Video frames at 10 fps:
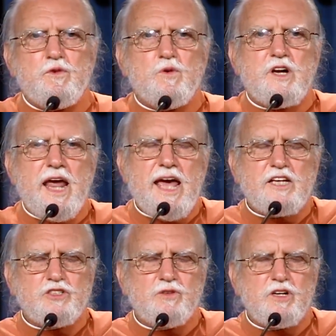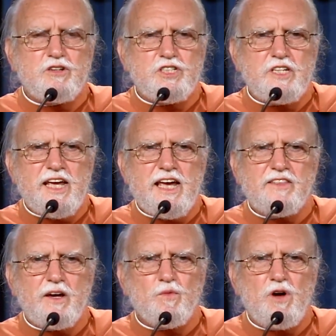One has to understand
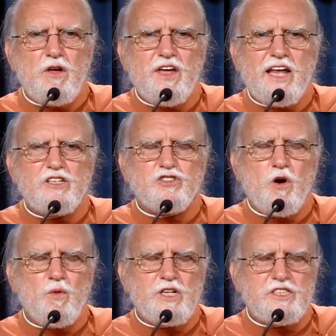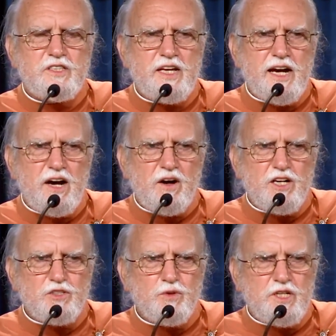that while that is always there,
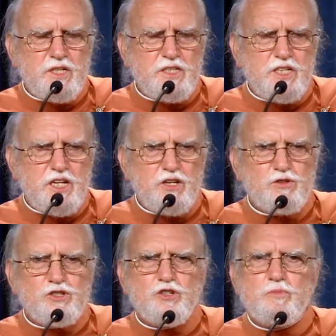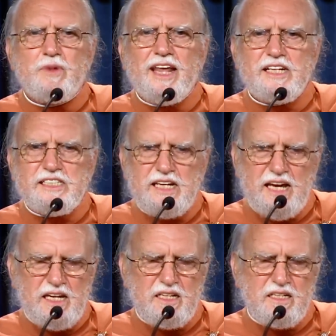as one continues to
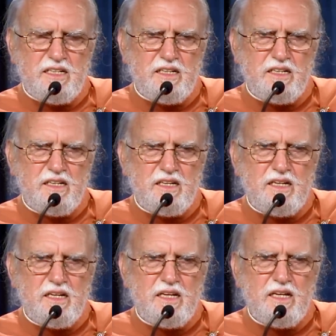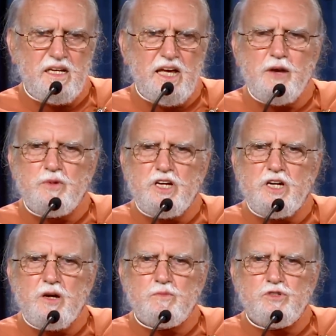meditate and
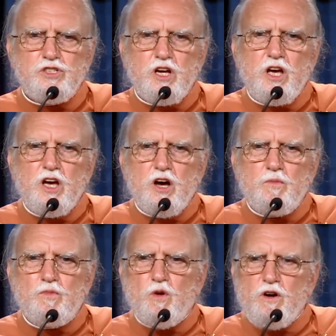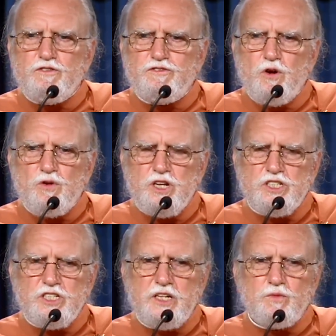becomes more
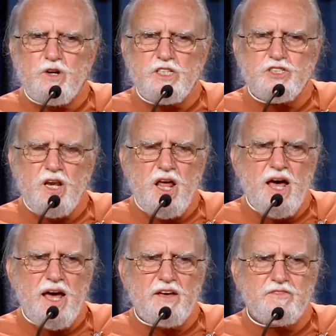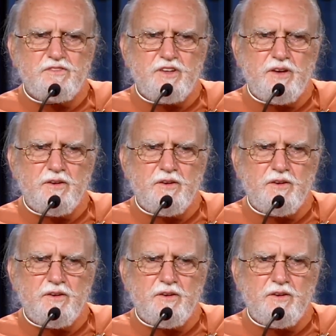focused in one's life